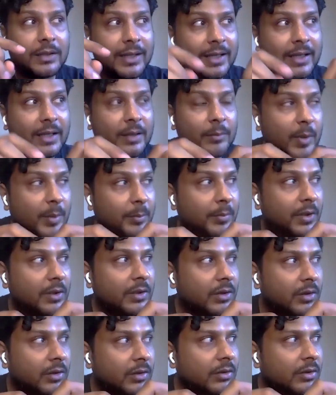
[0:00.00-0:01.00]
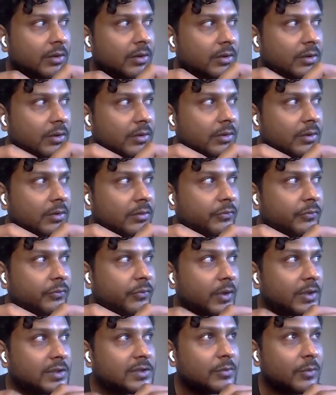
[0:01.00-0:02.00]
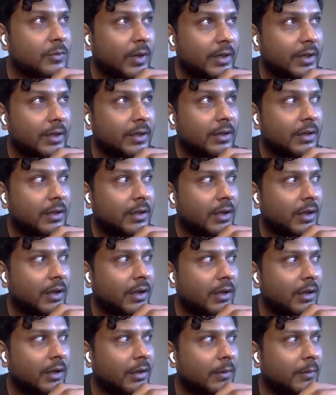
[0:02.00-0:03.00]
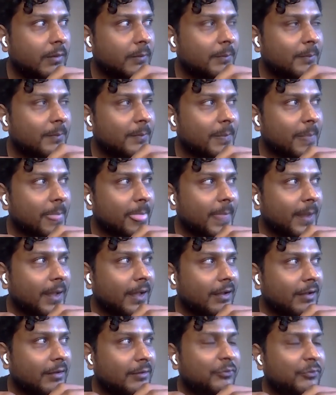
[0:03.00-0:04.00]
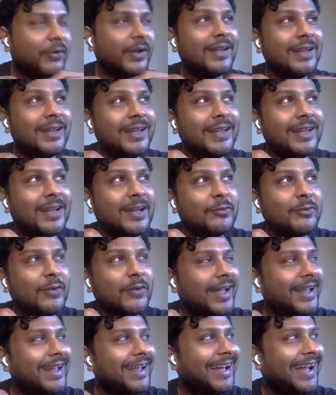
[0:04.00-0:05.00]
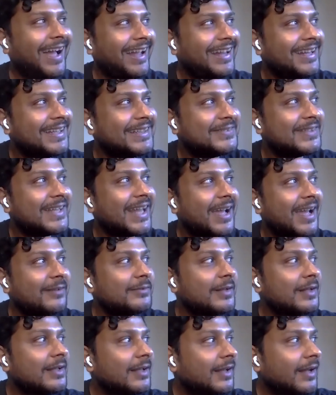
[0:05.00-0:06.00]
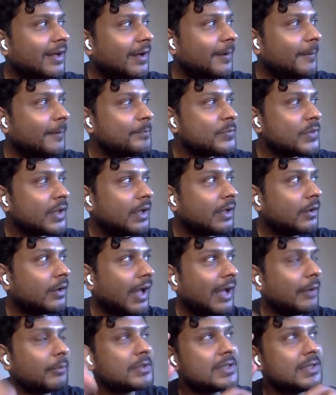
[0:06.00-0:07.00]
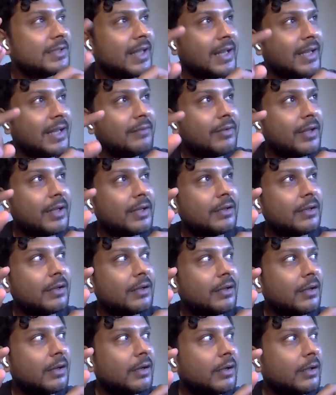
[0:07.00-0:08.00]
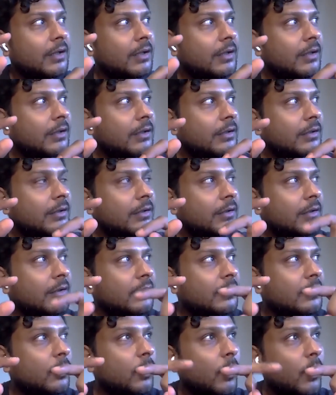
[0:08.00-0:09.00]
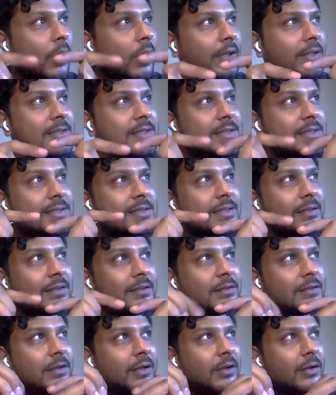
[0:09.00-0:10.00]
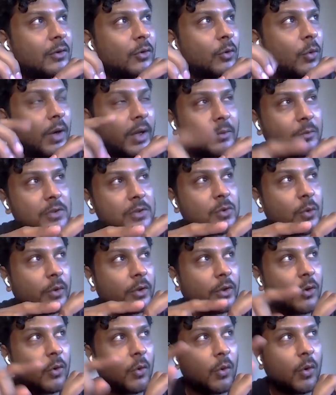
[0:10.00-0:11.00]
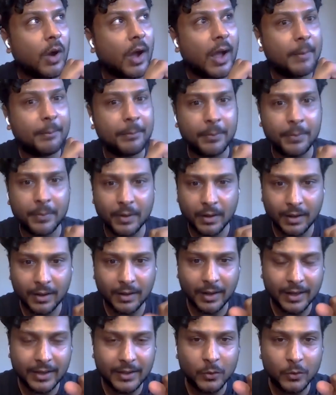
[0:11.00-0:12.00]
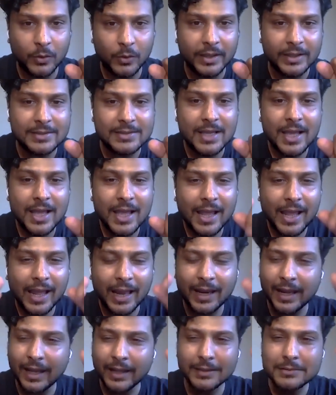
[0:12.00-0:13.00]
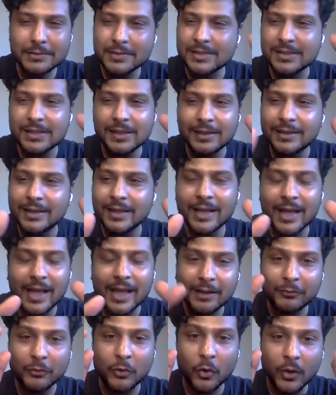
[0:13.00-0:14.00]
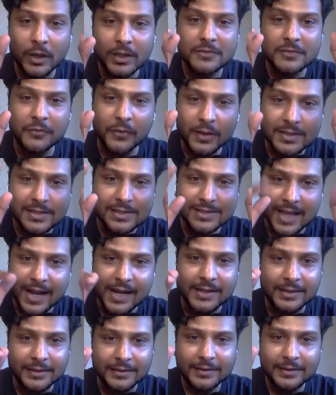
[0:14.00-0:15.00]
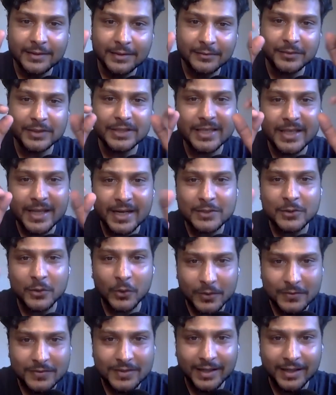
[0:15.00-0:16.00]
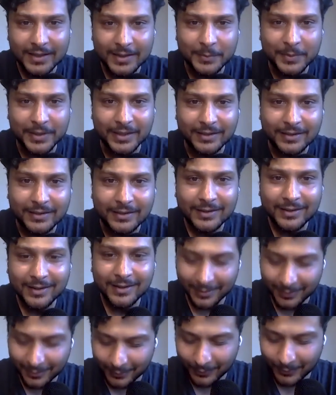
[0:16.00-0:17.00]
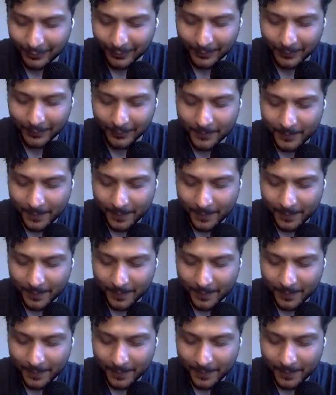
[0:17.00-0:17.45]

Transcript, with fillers: Then I remember the the the, the first one. Um, uh, funnily enough, I, I even have. Um, I was in Delhi when uh, Rohan's uh, Rohan was going to go up uh, and do his, and I still think I have Rohan's first set, which he had sort of sent to me. Ah.